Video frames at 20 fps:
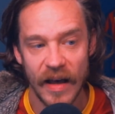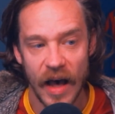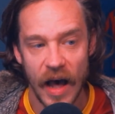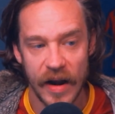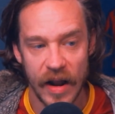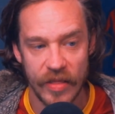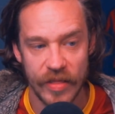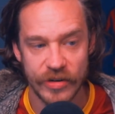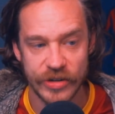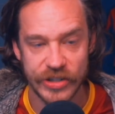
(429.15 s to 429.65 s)

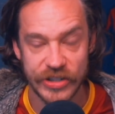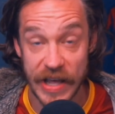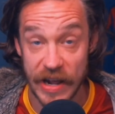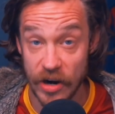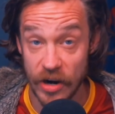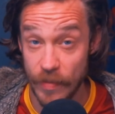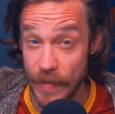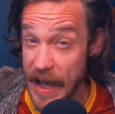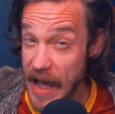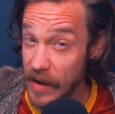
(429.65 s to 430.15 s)
another
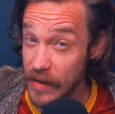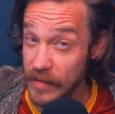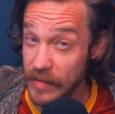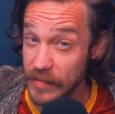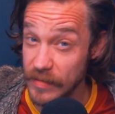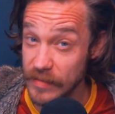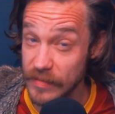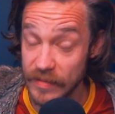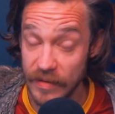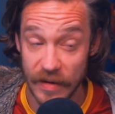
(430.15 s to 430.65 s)
center back.